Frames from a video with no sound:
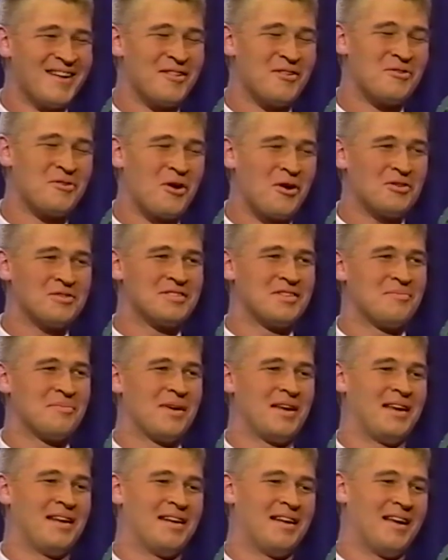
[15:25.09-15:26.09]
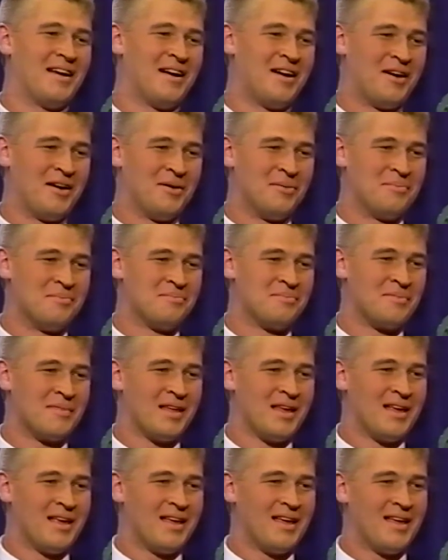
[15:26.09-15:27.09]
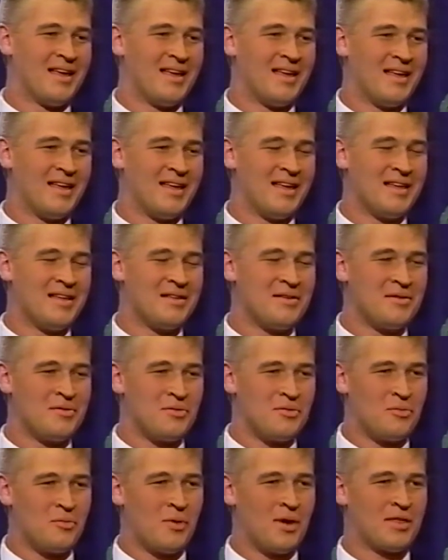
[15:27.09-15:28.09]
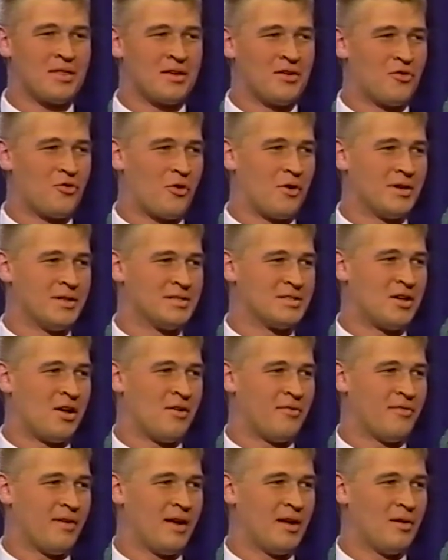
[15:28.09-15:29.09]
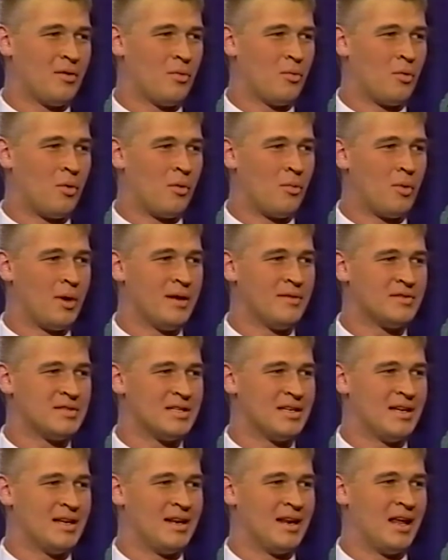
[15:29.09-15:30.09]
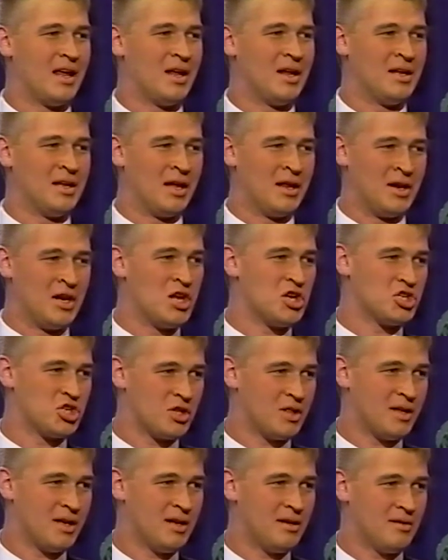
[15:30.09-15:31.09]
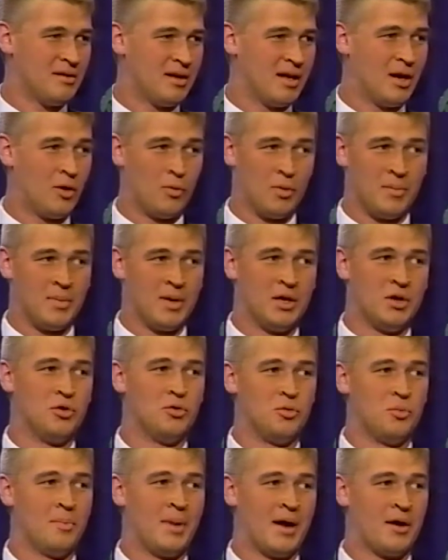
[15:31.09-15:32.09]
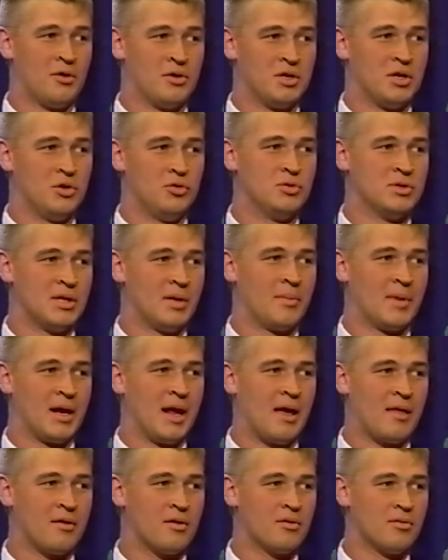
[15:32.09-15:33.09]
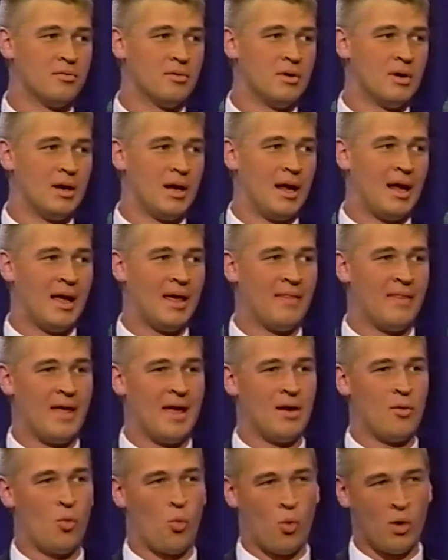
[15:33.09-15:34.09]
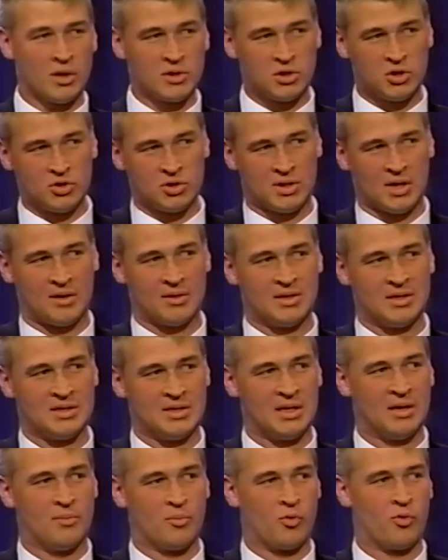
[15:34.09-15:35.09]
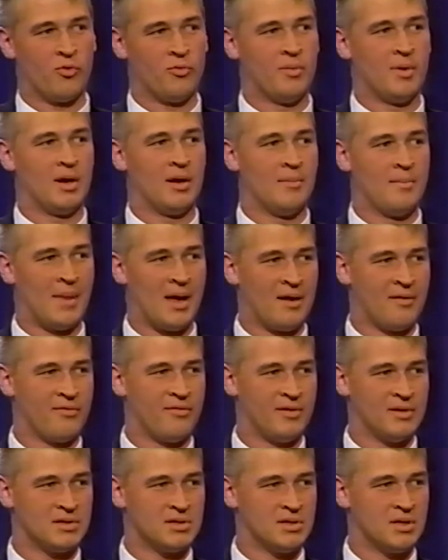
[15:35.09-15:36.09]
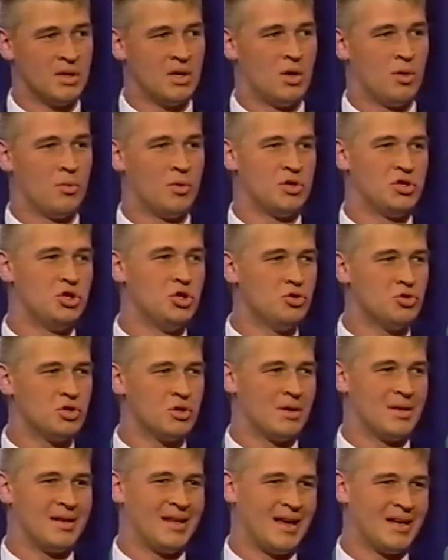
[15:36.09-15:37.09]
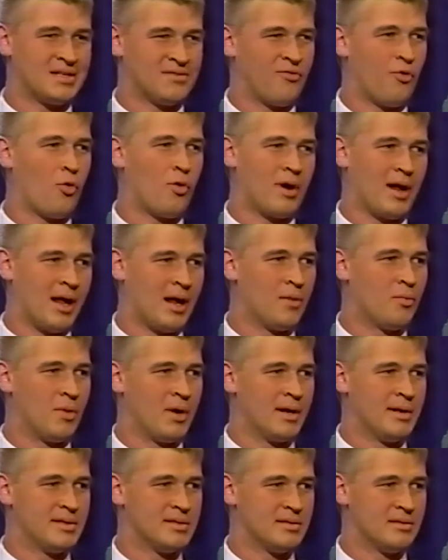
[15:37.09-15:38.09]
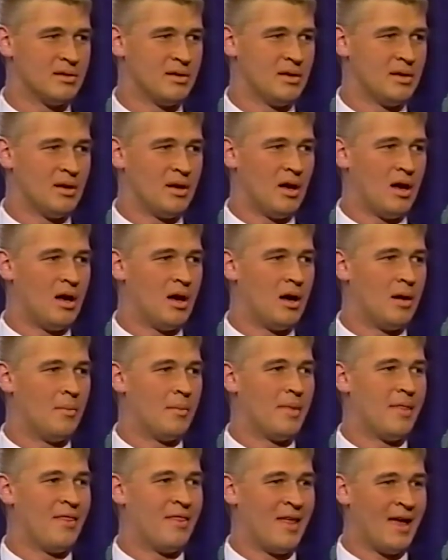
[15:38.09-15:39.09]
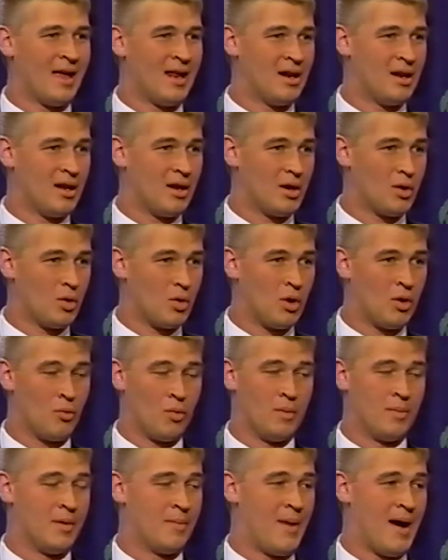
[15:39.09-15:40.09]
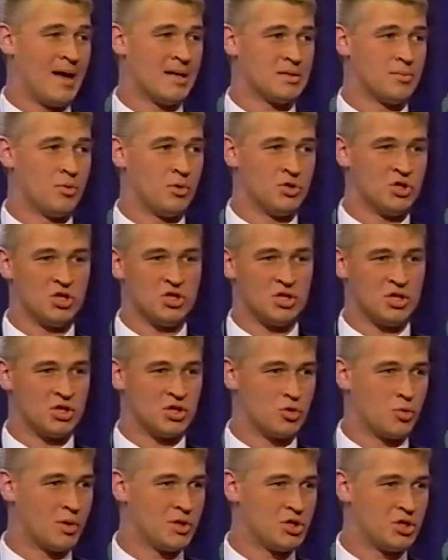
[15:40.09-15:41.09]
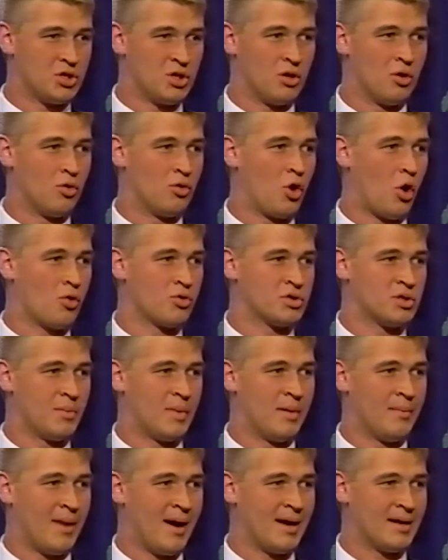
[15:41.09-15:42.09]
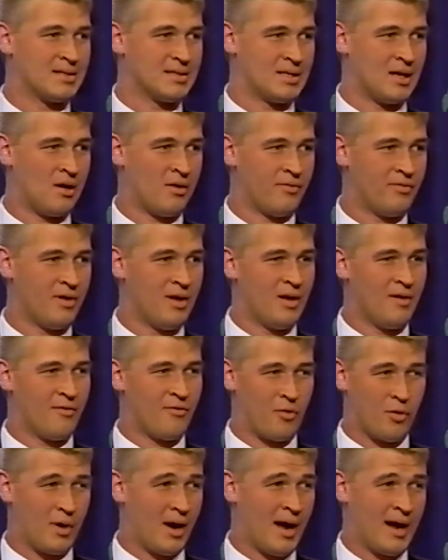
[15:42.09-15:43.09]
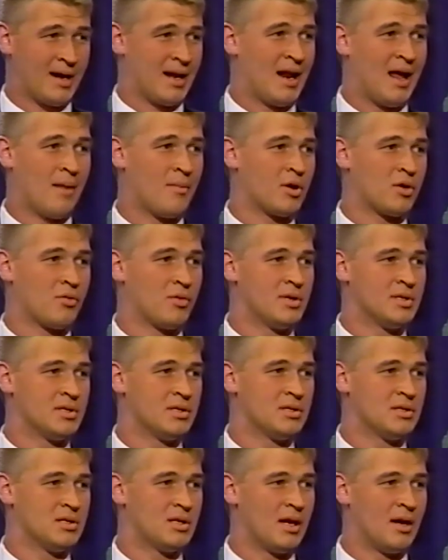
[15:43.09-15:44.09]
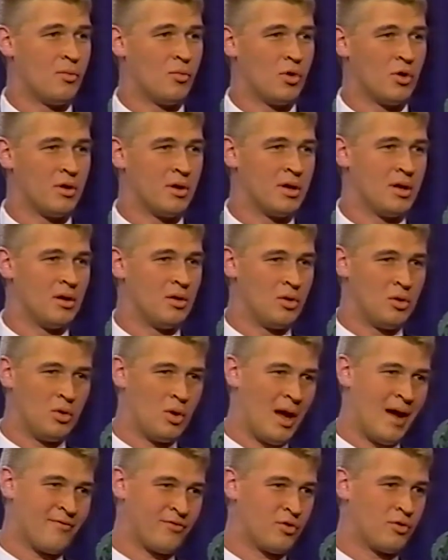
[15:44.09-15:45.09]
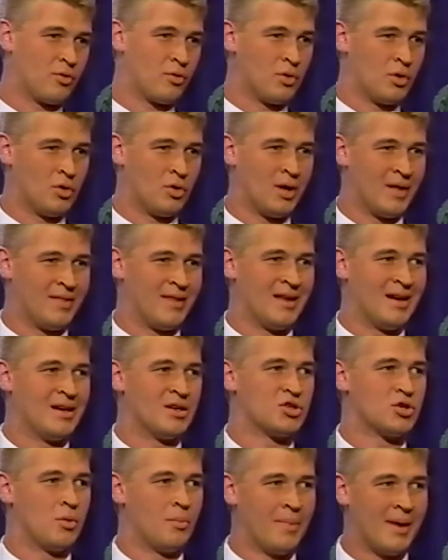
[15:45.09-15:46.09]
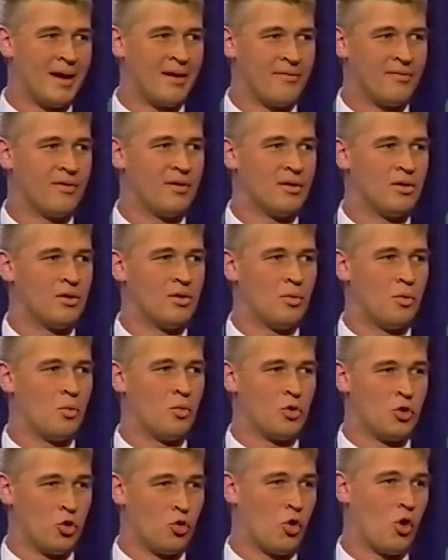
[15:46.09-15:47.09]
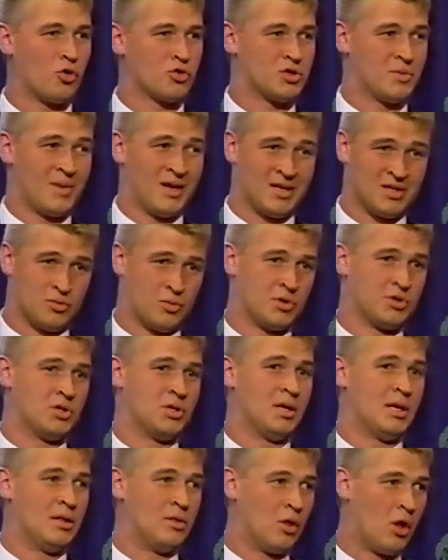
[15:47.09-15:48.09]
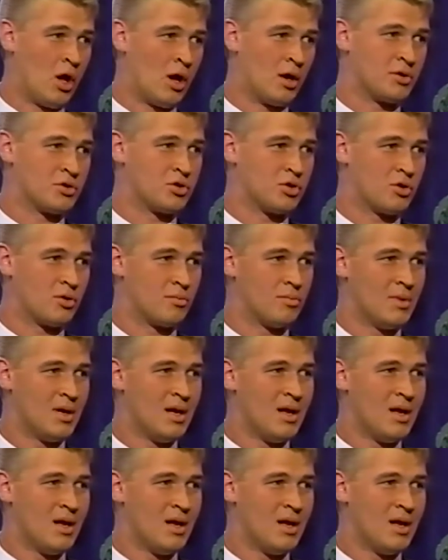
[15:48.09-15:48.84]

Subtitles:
Glucosamine, with chondroitin sulfate, what we've seen initially, it would be better to use them together. And then once you start to see improvement and benefits, which usually takes 4 to 8 weeks, then it would be possible just to switch to glucosamine by itself for economic reasons. And really, after you get the initial benefit, glucosamine is what you need long term.